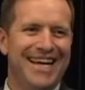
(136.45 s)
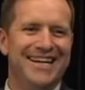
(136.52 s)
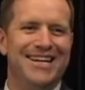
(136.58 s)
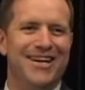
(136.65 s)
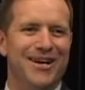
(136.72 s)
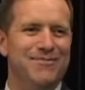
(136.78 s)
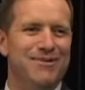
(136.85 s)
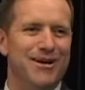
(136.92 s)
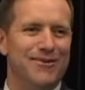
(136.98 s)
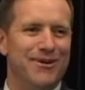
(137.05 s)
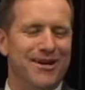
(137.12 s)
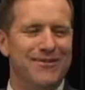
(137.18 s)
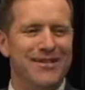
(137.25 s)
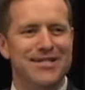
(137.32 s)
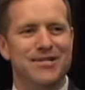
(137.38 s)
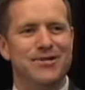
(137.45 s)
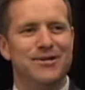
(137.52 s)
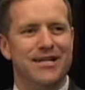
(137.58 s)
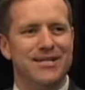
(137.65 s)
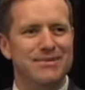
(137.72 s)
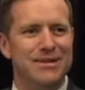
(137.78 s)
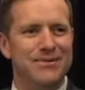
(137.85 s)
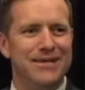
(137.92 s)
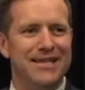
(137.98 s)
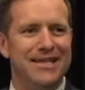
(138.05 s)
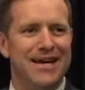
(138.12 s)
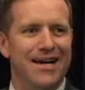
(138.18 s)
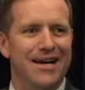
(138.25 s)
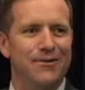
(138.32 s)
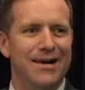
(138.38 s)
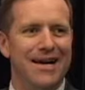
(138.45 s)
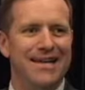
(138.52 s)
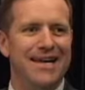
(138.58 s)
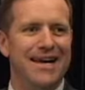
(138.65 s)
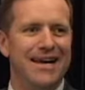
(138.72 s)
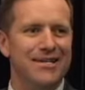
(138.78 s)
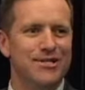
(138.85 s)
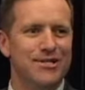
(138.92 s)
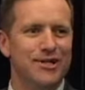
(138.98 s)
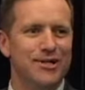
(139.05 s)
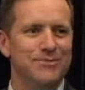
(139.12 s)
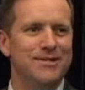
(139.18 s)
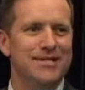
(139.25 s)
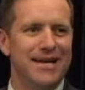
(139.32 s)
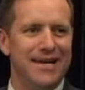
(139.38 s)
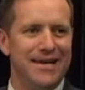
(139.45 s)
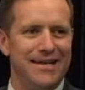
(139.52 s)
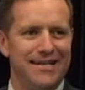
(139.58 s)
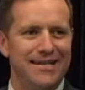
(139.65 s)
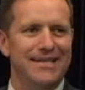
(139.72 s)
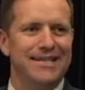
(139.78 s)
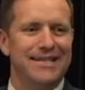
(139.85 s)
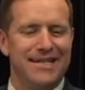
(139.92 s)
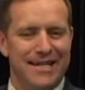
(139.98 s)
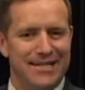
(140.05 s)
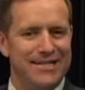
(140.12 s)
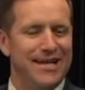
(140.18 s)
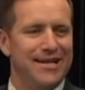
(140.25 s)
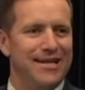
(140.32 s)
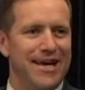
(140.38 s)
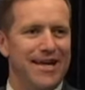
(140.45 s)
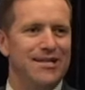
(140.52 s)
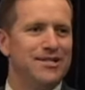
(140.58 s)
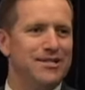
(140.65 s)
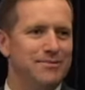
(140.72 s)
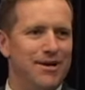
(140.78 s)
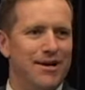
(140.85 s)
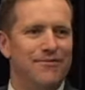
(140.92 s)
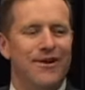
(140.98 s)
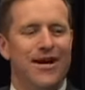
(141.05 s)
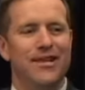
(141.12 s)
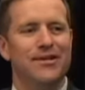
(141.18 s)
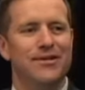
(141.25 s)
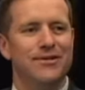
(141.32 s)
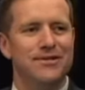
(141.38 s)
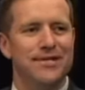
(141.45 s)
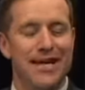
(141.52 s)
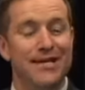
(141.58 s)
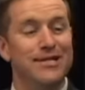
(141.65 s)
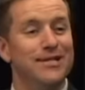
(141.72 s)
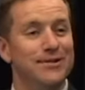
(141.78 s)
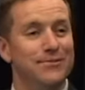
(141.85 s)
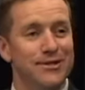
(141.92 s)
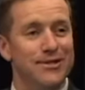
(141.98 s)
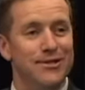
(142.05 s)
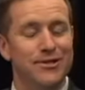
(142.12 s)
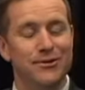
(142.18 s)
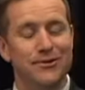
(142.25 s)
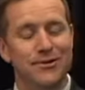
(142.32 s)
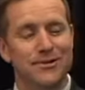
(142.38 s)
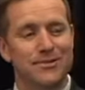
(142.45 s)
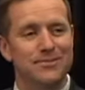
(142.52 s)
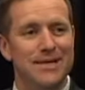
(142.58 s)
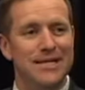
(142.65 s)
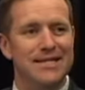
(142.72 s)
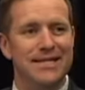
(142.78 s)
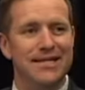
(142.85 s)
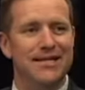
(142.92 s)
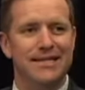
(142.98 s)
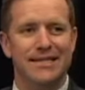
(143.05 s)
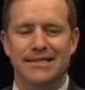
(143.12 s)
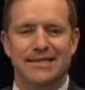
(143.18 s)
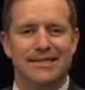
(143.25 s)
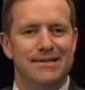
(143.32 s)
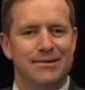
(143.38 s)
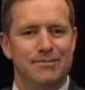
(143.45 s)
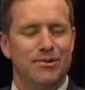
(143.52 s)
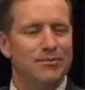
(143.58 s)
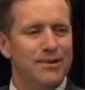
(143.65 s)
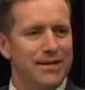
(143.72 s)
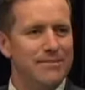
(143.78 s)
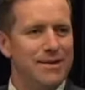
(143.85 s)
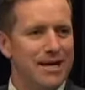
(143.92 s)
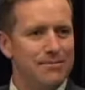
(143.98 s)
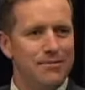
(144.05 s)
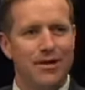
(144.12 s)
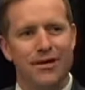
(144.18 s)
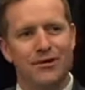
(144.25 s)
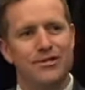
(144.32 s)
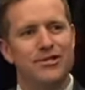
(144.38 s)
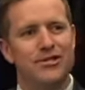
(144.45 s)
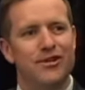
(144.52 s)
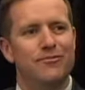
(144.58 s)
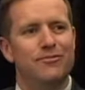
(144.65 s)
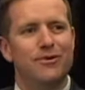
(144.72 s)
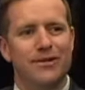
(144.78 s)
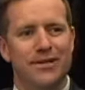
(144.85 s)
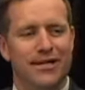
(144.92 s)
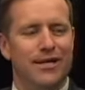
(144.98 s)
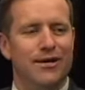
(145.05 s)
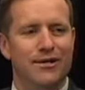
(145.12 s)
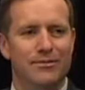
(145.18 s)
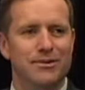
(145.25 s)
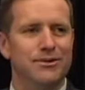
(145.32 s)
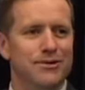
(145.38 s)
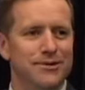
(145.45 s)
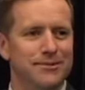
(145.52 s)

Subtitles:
No, my wife doesn't trust me with around the house jobs. They get delegated to my father, who's excellent with the tools. But put me on a mountain bike or a surfboard and I know what I'm doing.